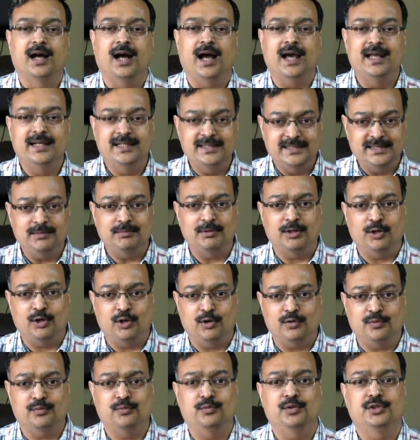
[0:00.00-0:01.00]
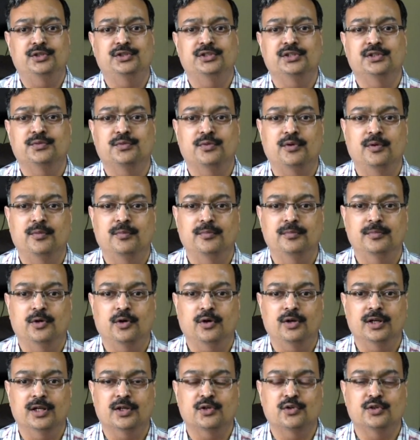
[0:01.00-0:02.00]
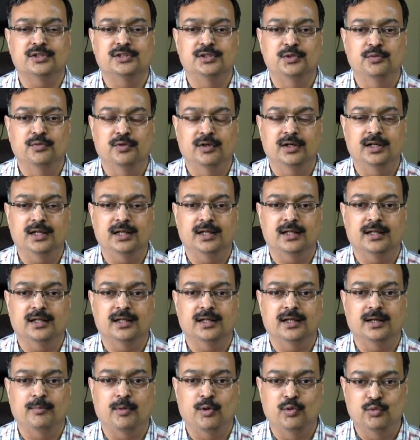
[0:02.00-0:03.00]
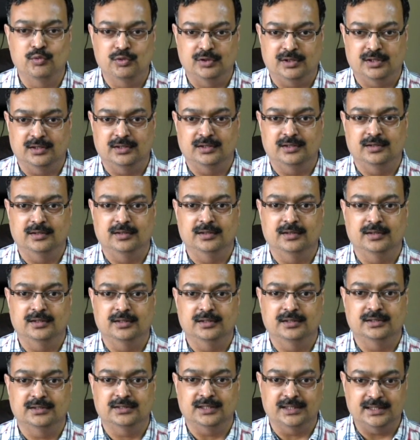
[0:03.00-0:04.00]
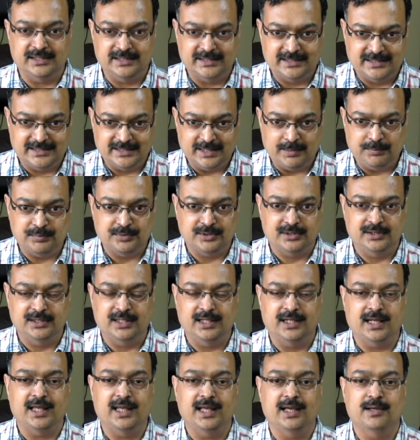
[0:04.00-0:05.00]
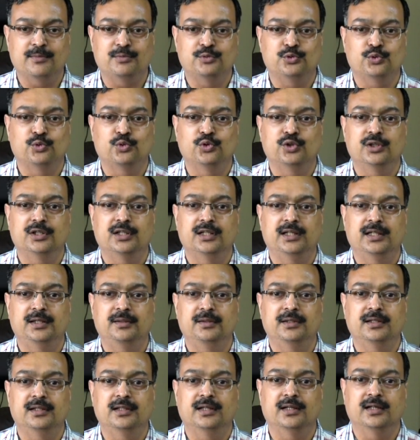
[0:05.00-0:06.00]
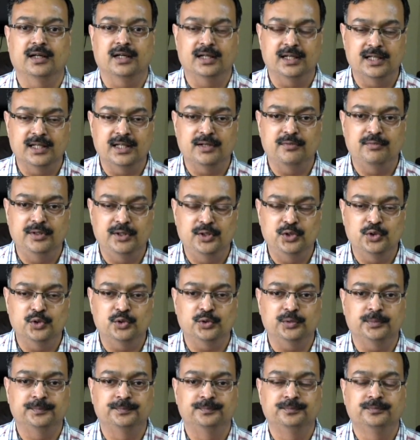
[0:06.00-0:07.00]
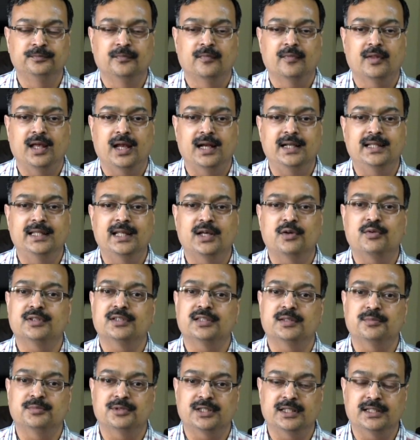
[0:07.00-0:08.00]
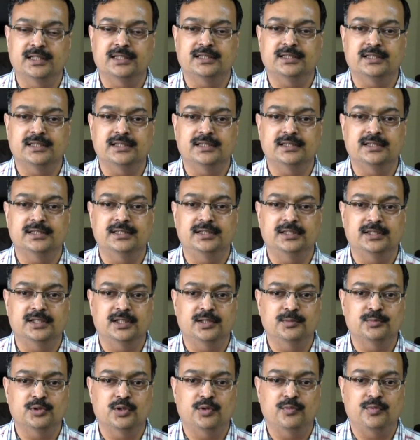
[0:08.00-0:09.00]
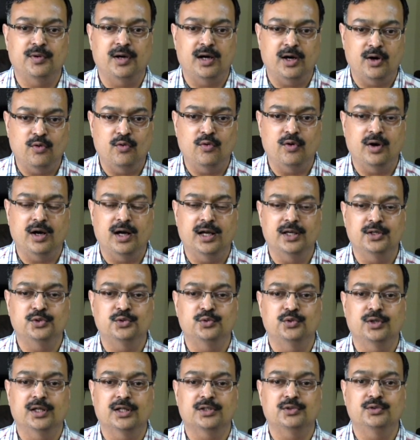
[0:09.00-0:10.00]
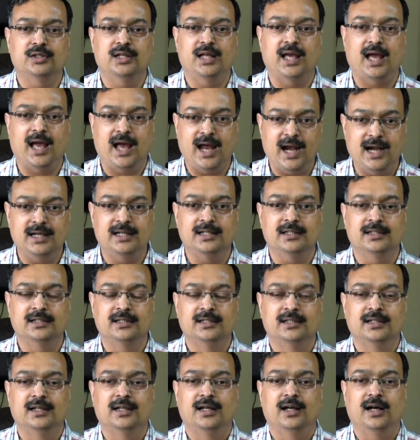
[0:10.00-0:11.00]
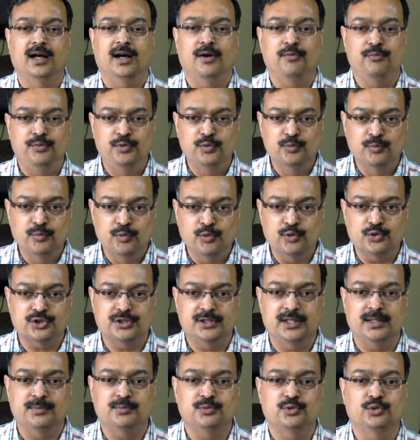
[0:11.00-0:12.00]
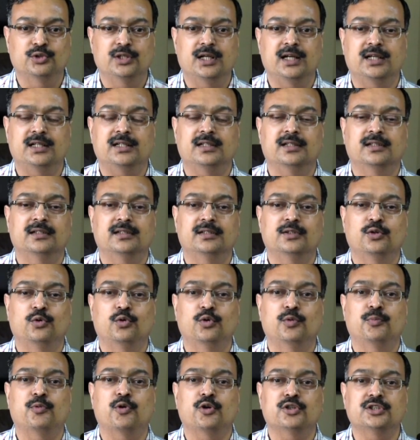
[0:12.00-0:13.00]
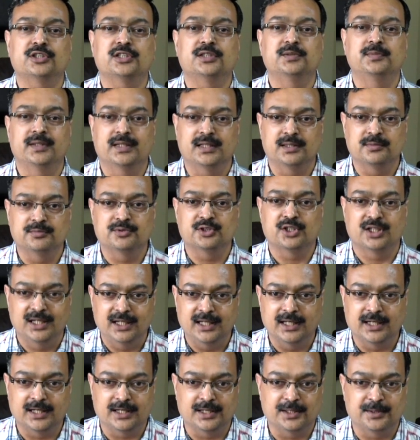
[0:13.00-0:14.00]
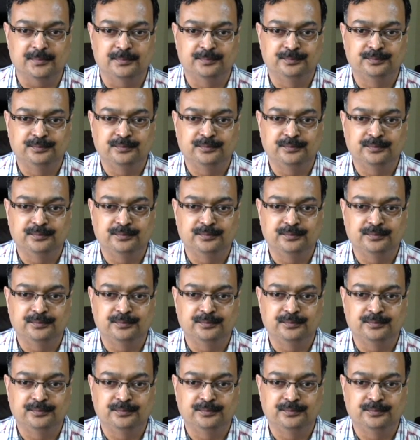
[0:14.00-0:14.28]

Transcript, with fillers: I received a lot of questions from all across the world about uh, certain steps that I have shown in the earlier video and there were some suggestions in terms of how I should actually add a few more steps so that uh, the whole process becomes clearer.